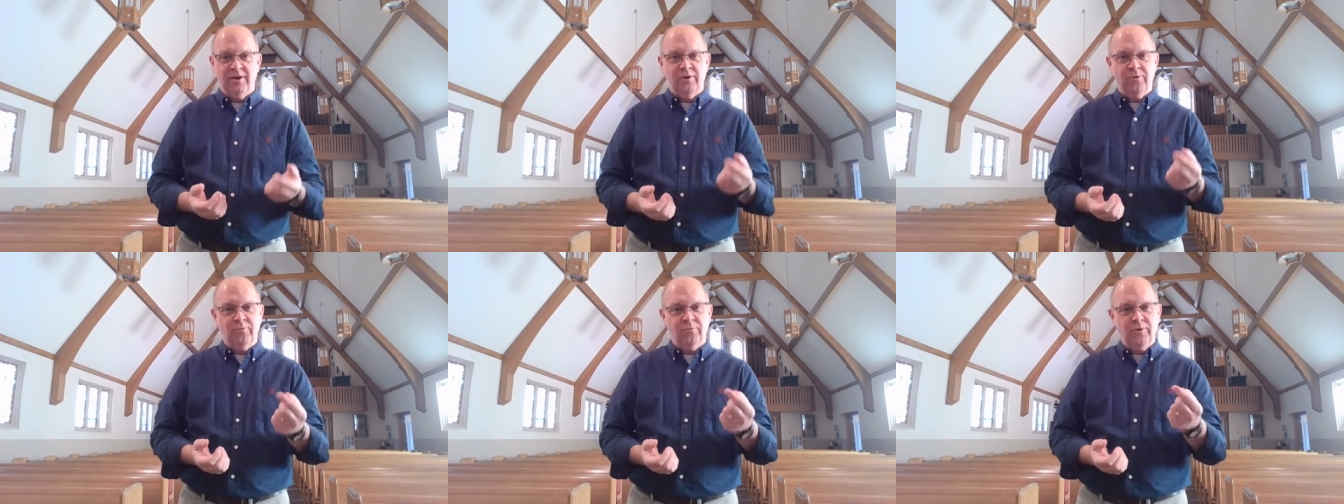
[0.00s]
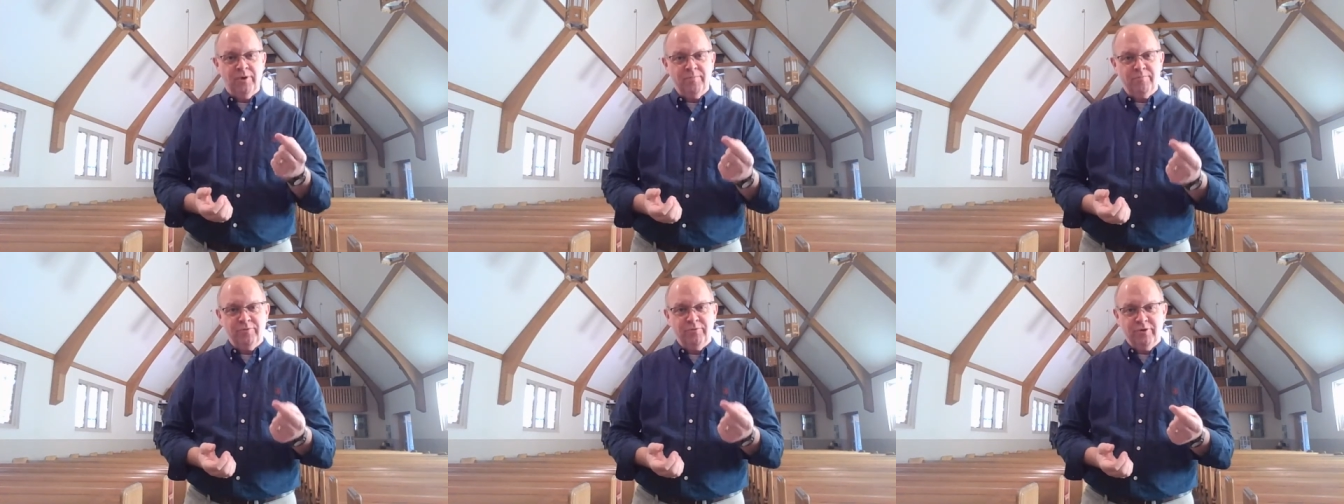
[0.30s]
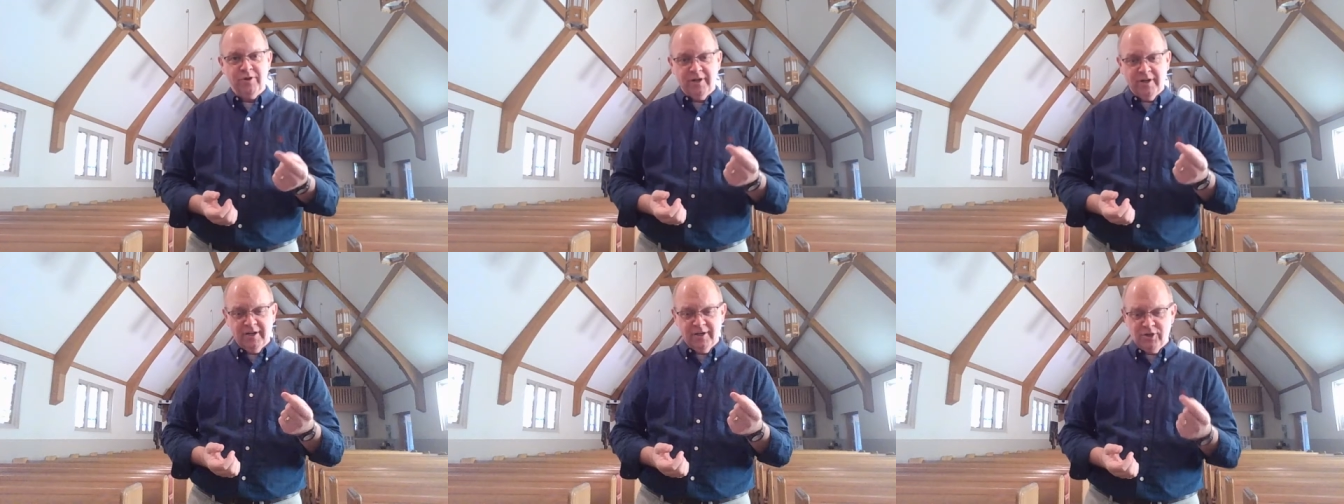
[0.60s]
We
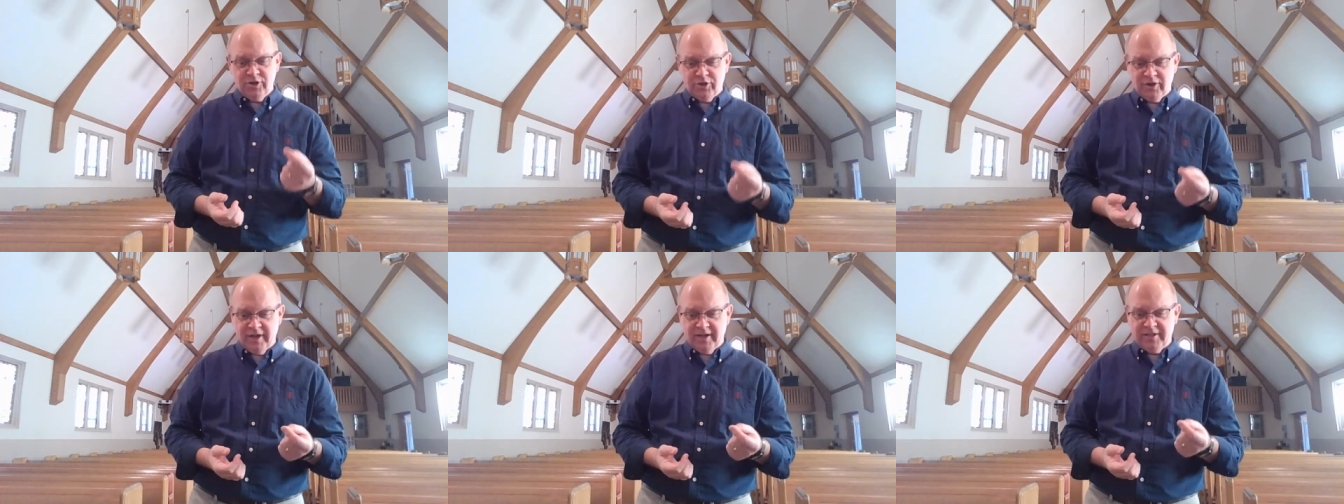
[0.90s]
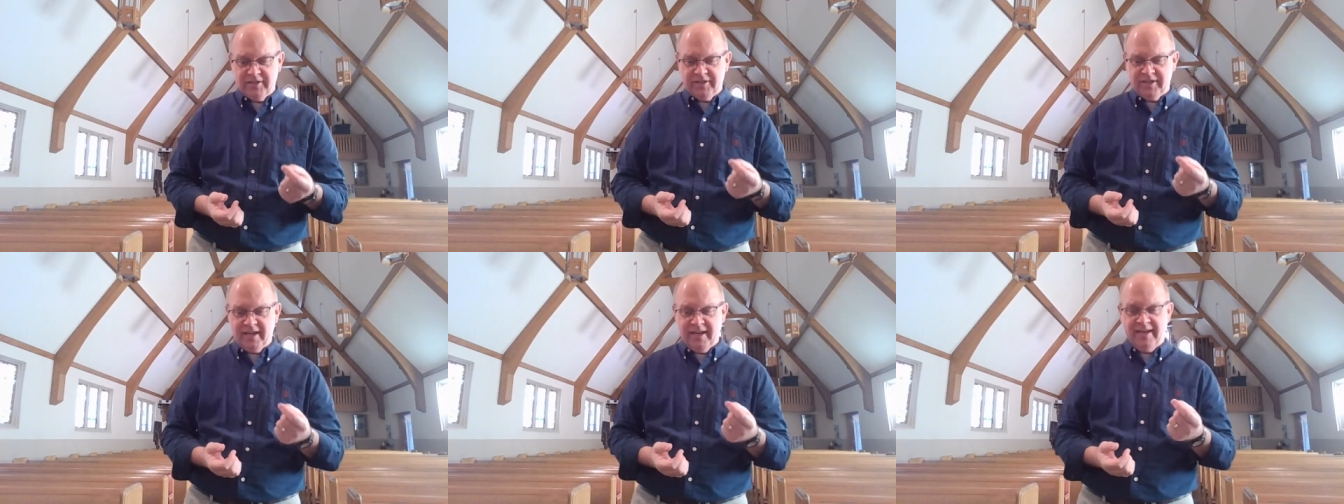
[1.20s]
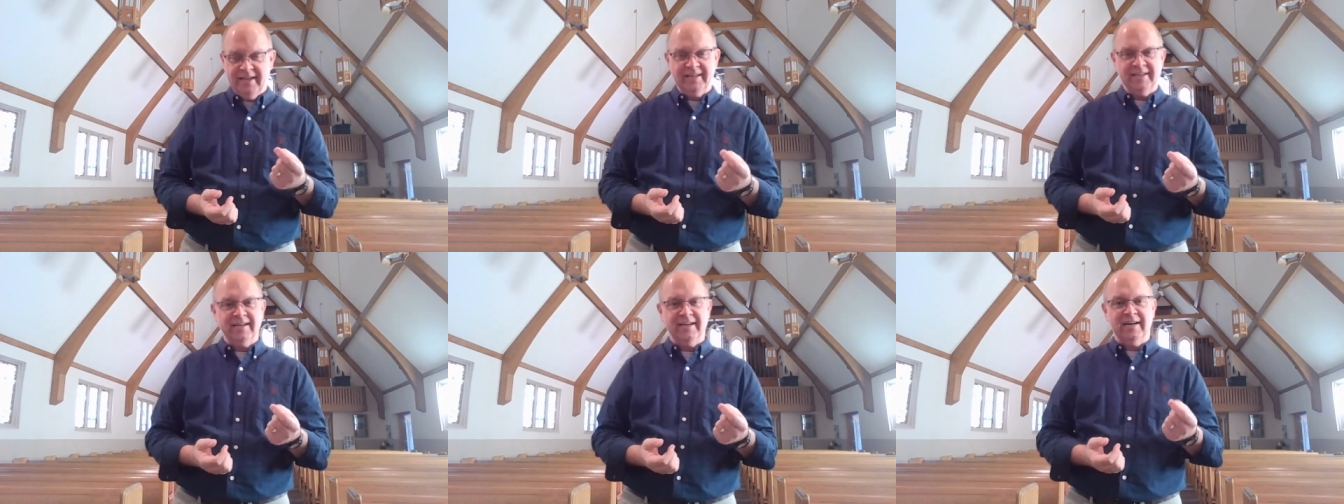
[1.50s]
put our trust
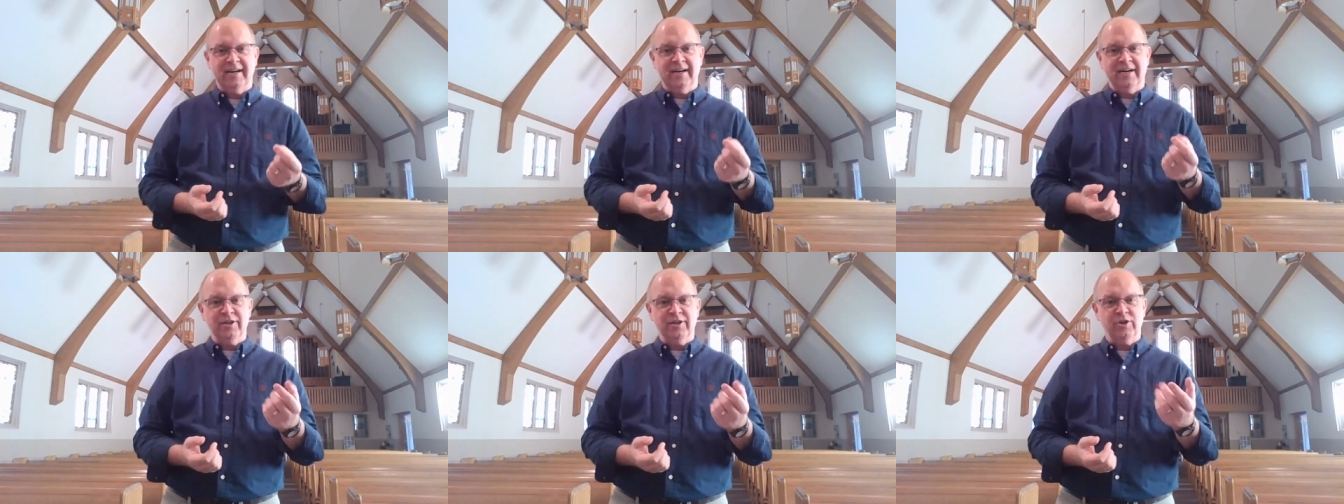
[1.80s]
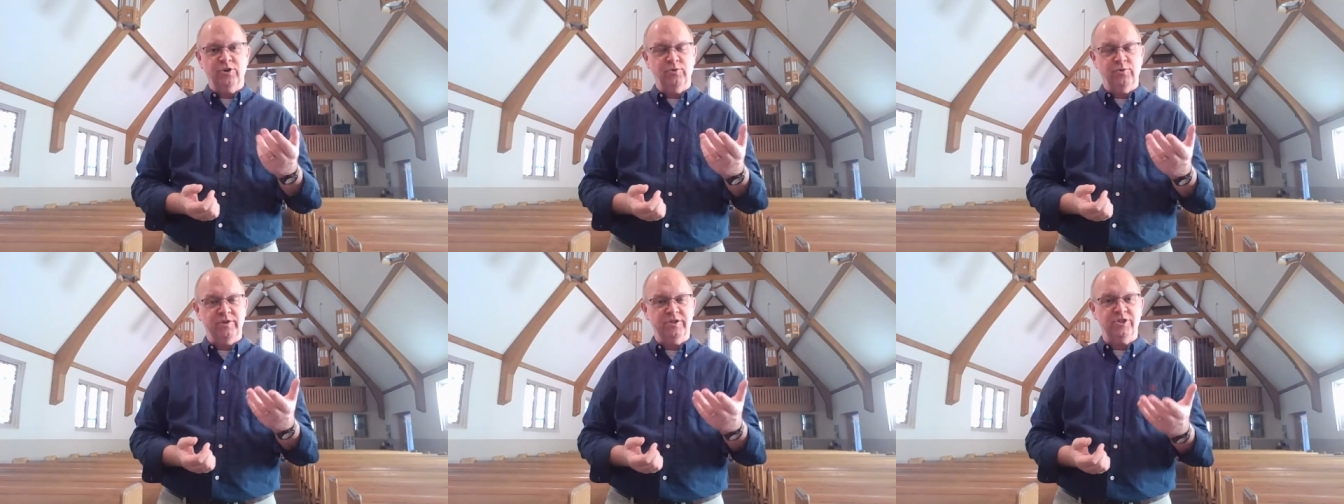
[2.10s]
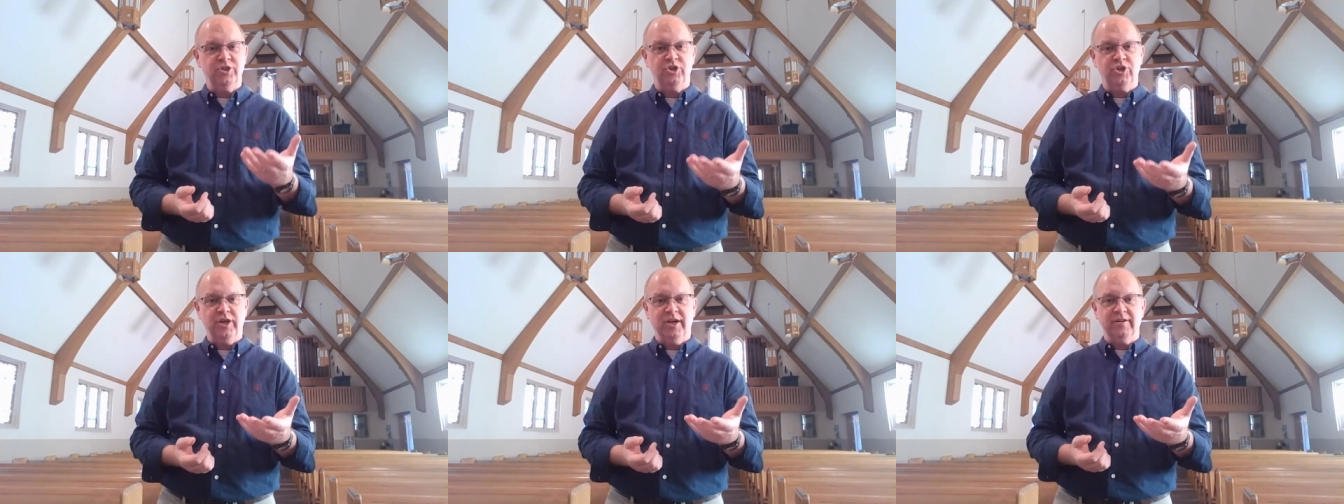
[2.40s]
in God, who is
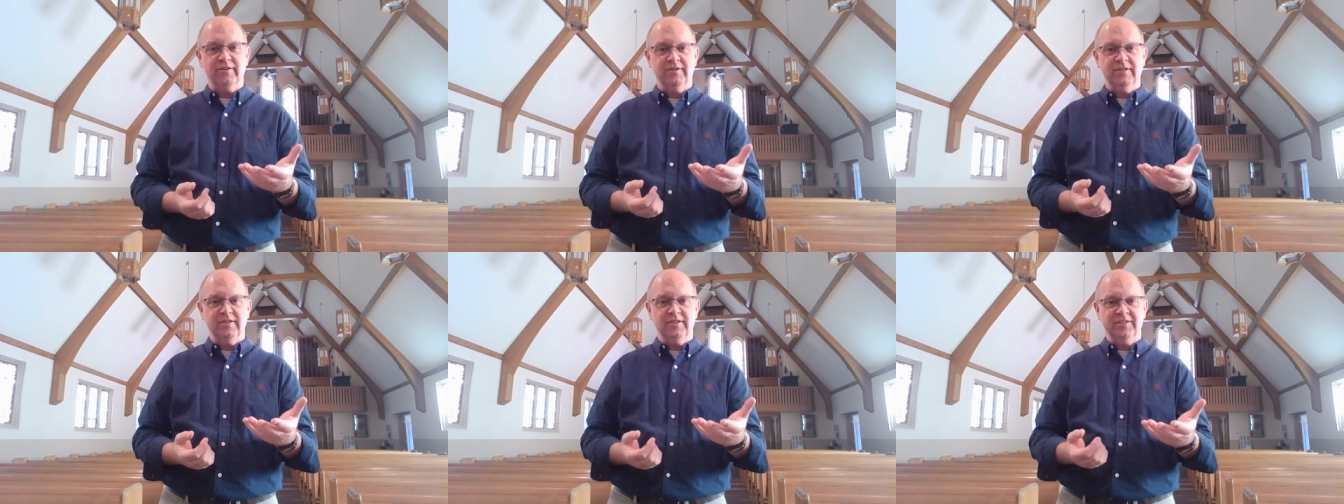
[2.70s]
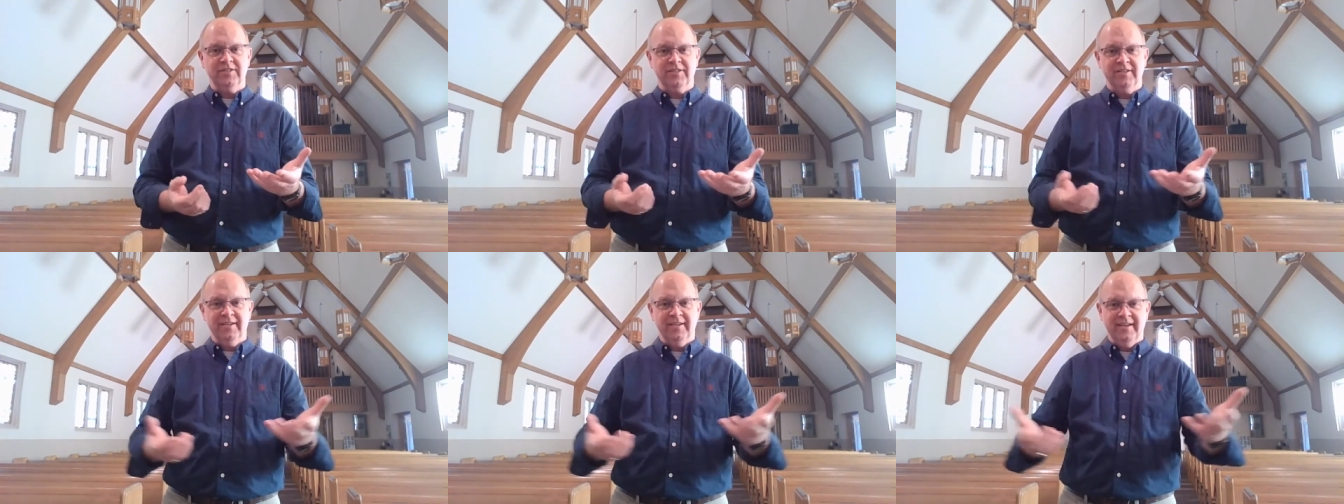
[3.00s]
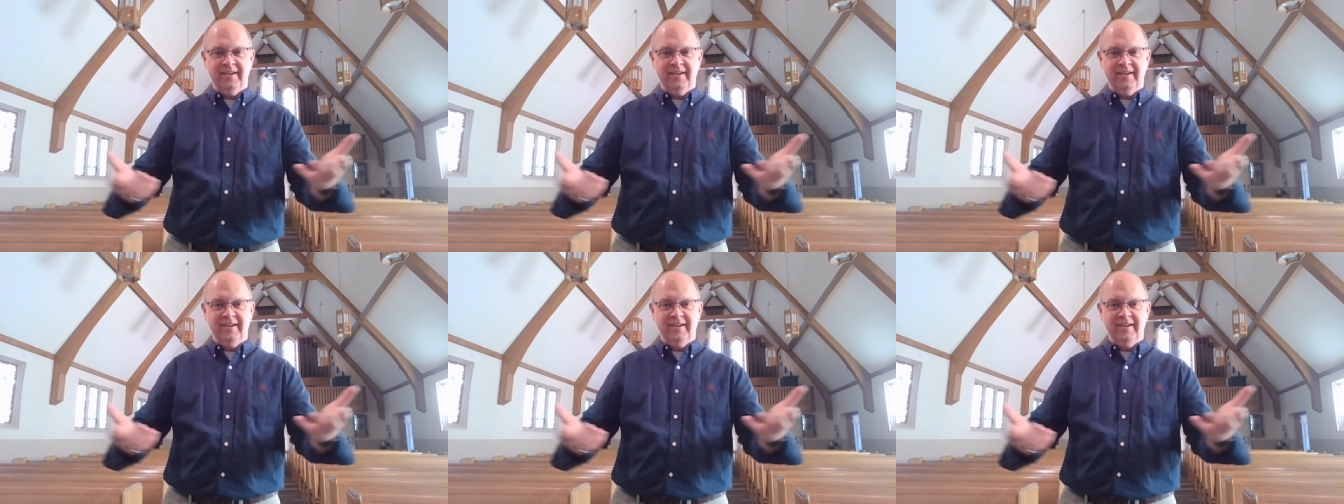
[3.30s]
generous,